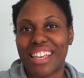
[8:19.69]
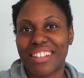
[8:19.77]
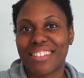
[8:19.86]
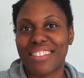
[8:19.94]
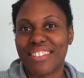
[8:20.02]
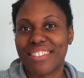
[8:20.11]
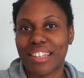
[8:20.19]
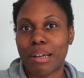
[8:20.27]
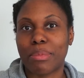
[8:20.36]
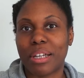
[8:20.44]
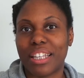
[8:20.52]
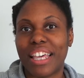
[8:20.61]
is
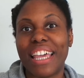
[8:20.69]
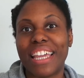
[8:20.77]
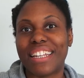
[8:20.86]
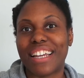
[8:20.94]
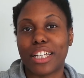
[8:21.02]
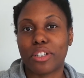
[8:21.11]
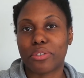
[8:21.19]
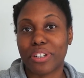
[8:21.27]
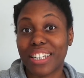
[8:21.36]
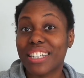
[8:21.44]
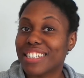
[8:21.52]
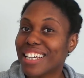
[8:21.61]
summer in a
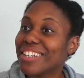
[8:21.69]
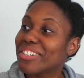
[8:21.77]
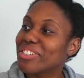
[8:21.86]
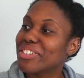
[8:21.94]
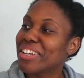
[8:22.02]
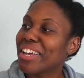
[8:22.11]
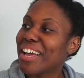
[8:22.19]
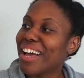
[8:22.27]
trinket dish.